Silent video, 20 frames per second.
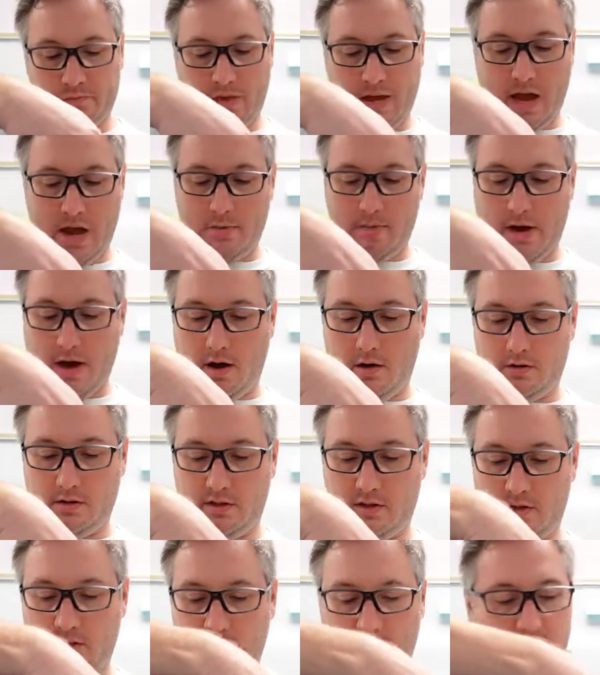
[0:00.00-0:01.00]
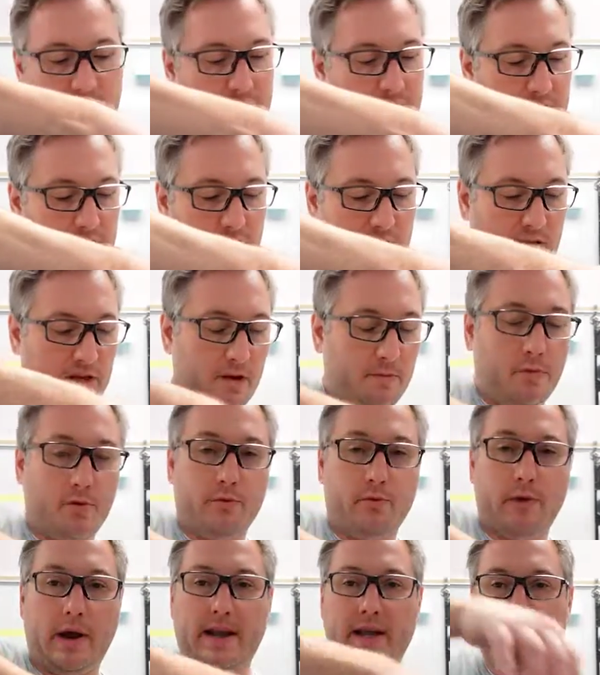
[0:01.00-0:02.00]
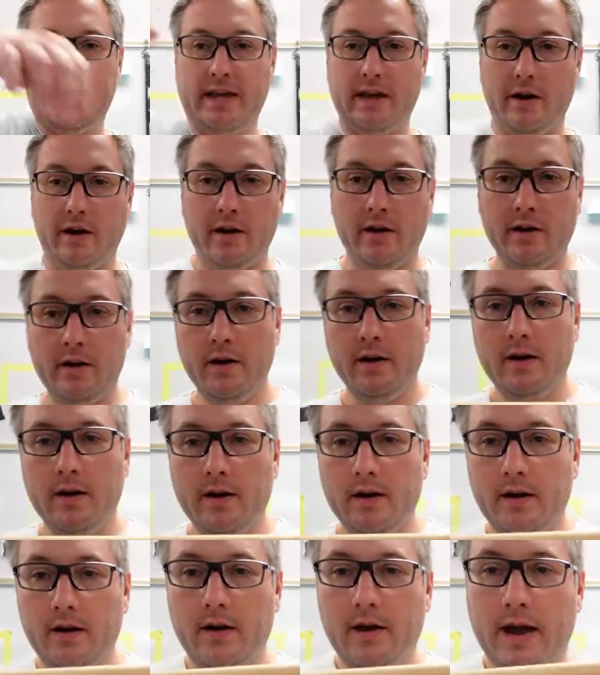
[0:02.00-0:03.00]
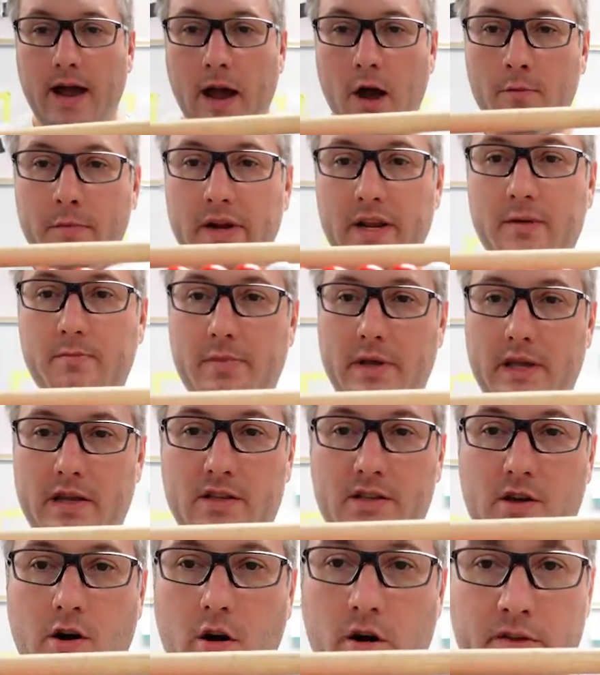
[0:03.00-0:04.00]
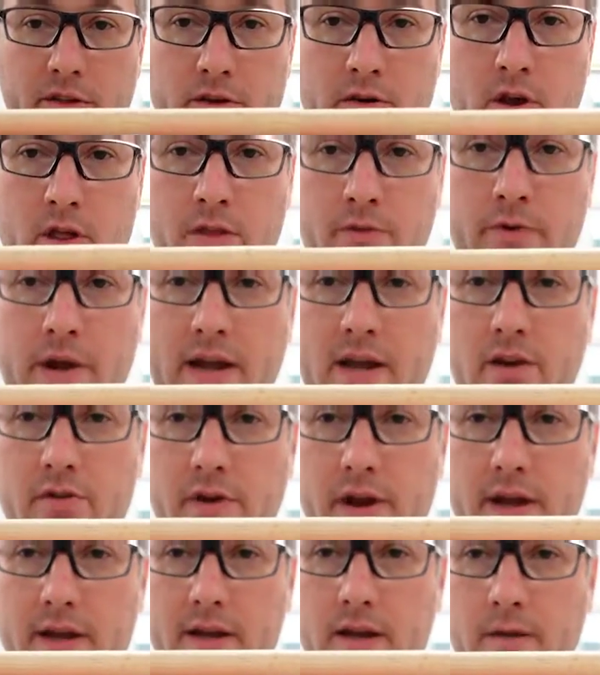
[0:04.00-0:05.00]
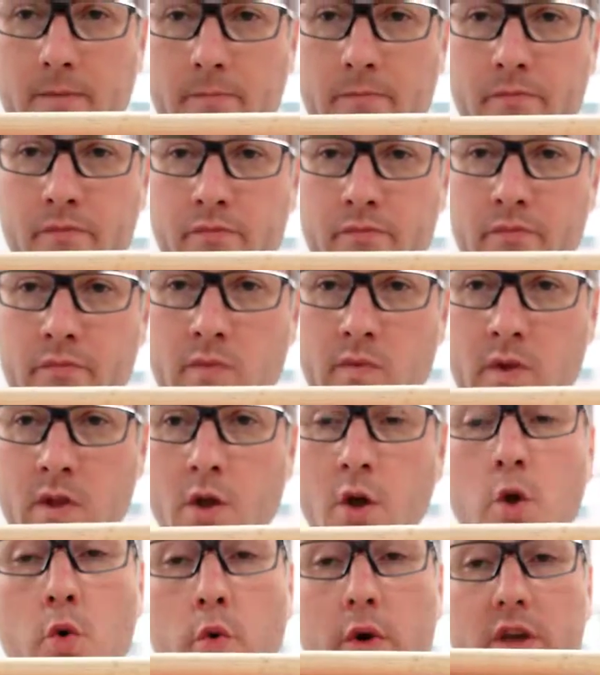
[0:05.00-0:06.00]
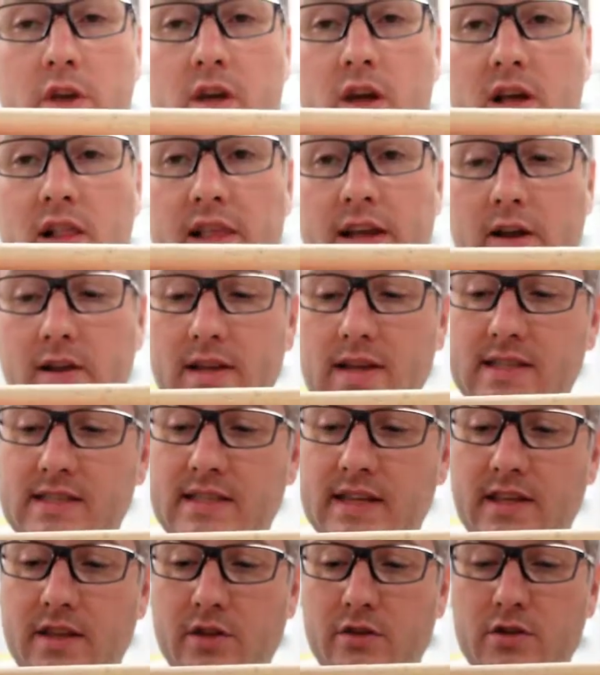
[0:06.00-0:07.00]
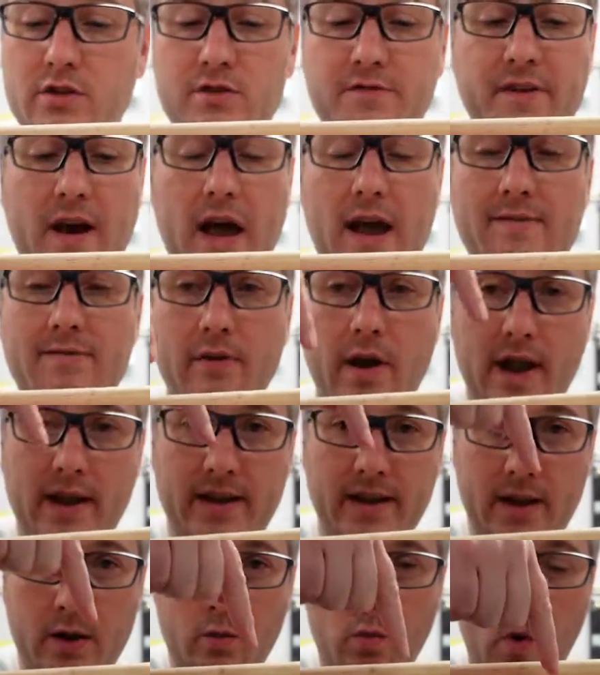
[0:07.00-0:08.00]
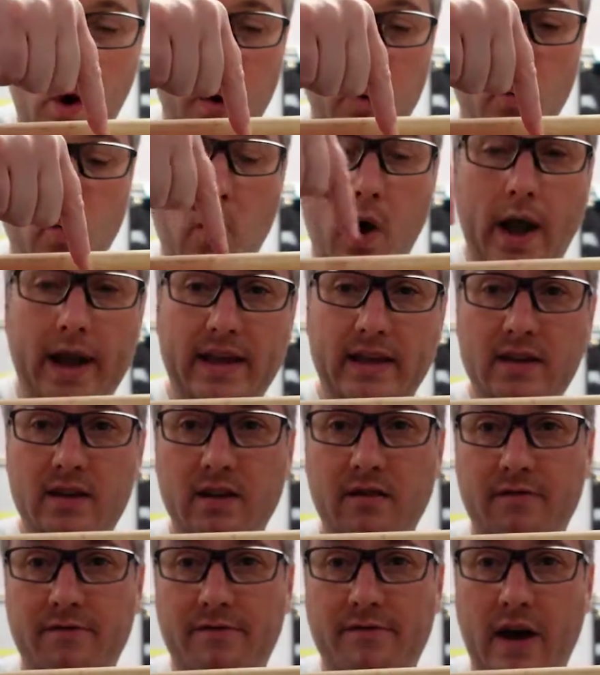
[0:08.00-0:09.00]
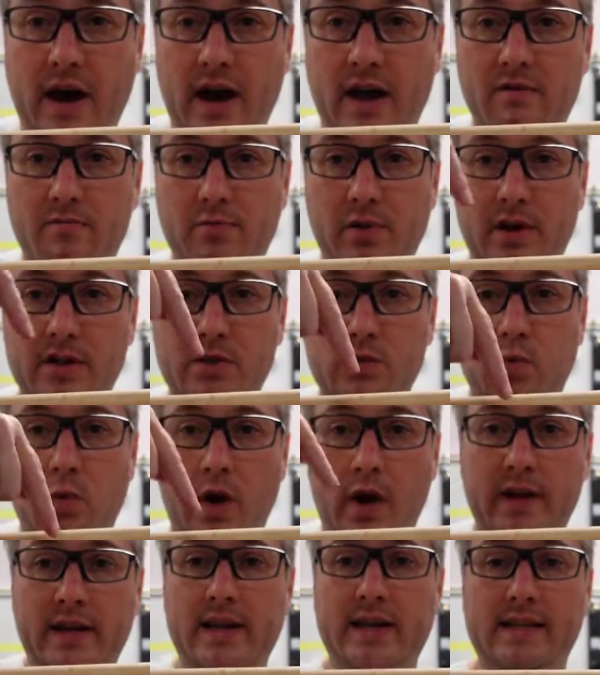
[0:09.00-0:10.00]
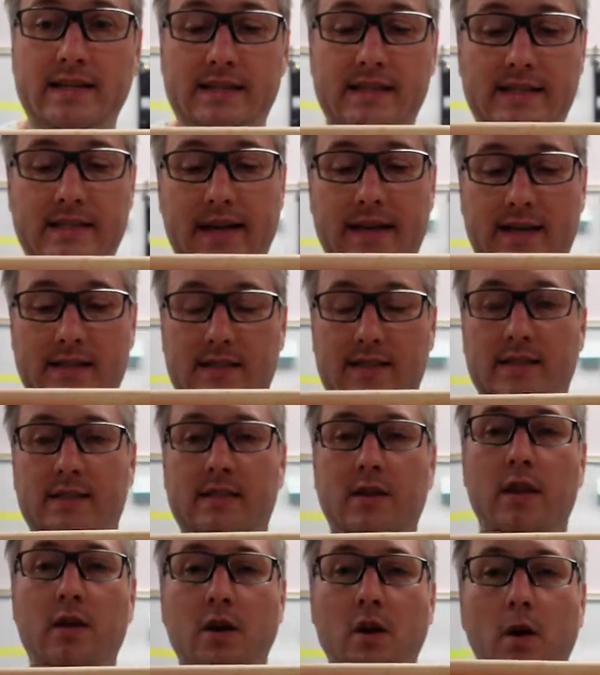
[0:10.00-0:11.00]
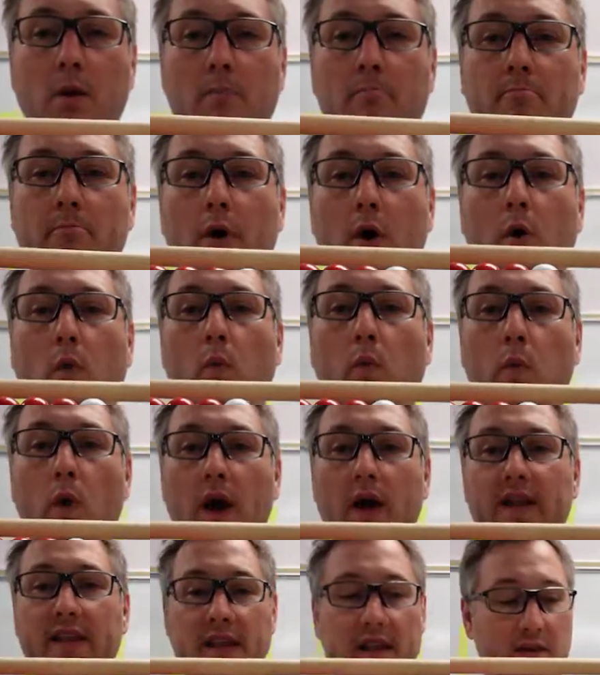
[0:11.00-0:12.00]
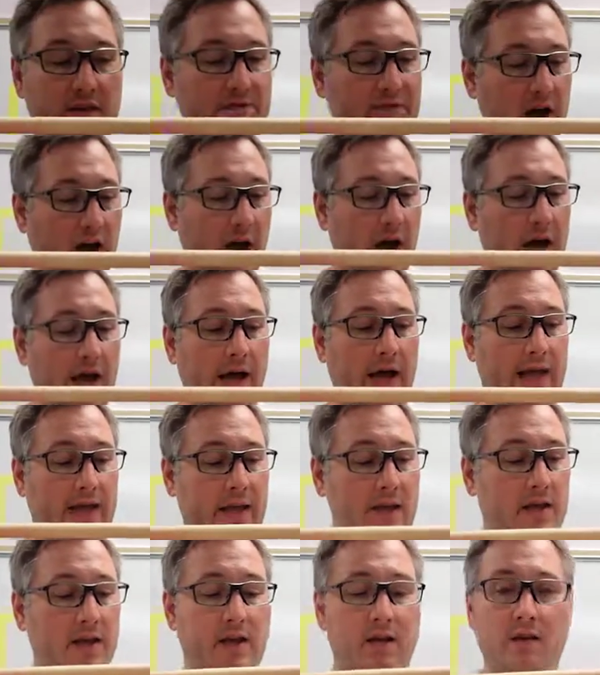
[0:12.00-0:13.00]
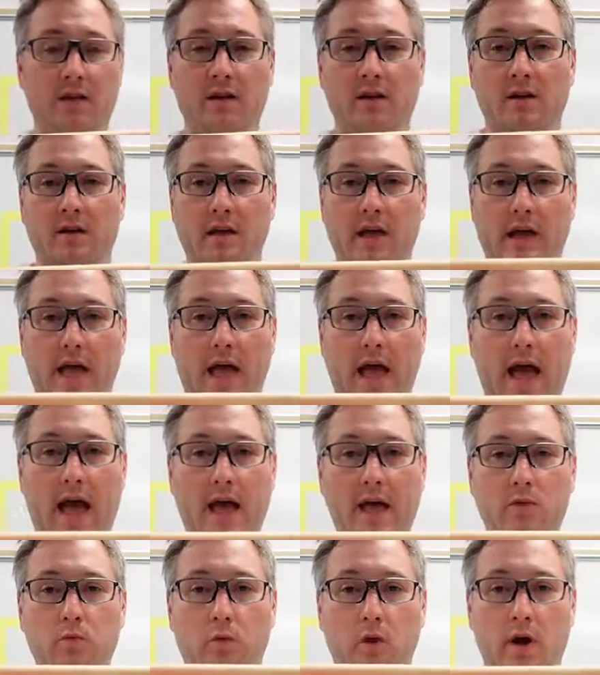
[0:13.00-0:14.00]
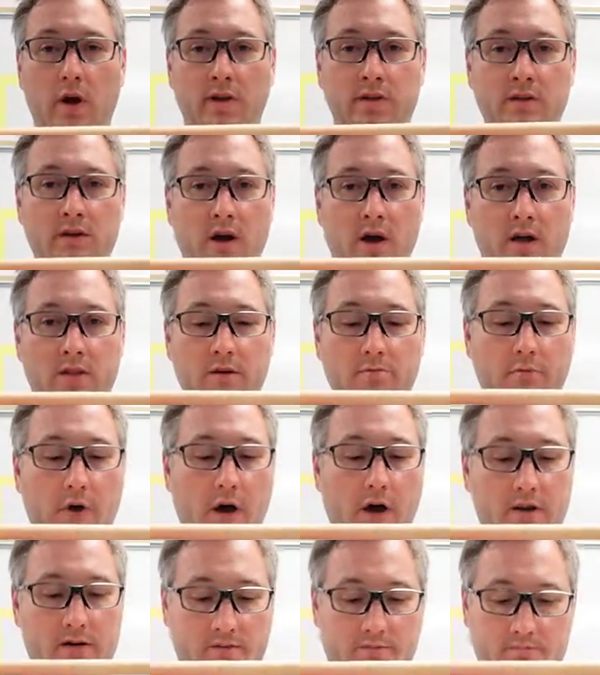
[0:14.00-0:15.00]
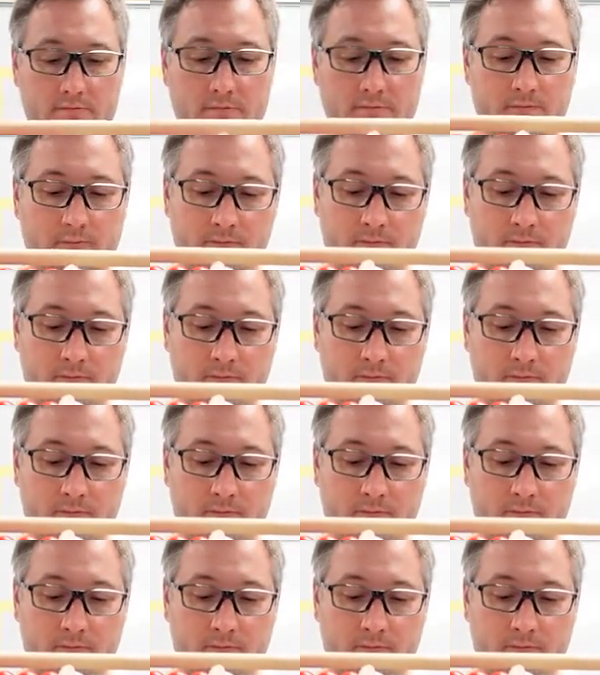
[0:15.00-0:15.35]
How about this number right here? How many beads are there on the rekenrek? Well, you can clearly see that there's 5 red and 1 white. 5 plus 1 is 6. But what if I add 1 on the bottom